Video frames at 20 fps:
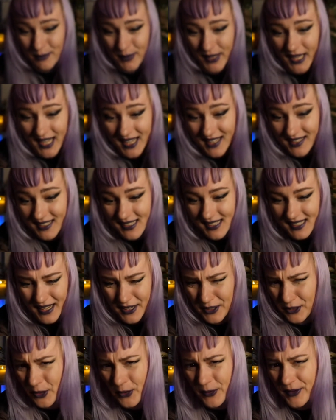because, I
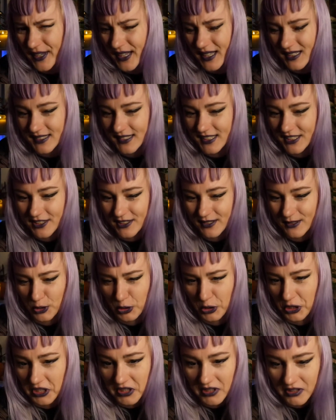don't know, I guess they just
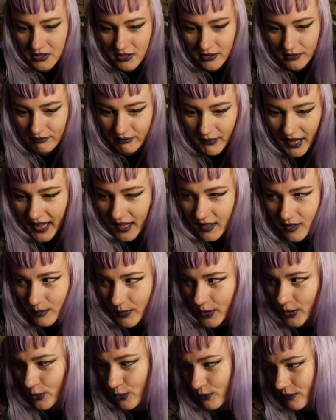couldn't hand
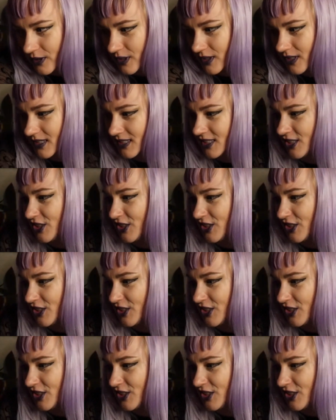me over this